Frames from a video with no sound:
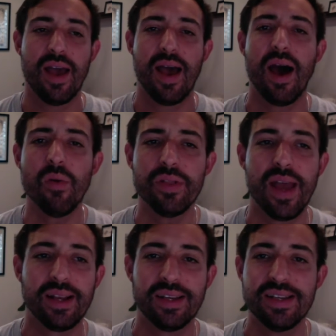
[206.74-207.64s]
how would
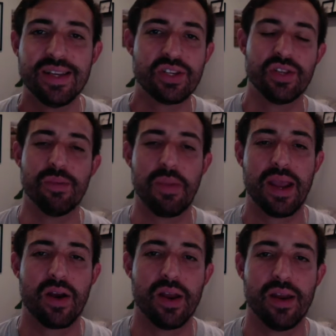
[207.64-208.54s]
that condition the
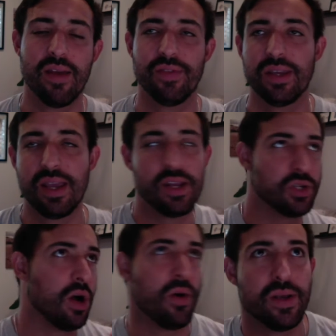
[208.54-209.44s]
parent? If the kid is
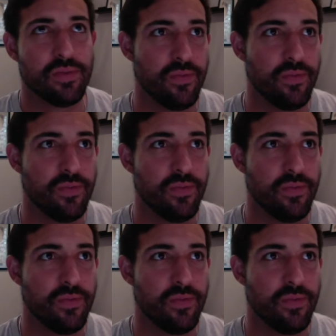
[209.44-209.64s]
always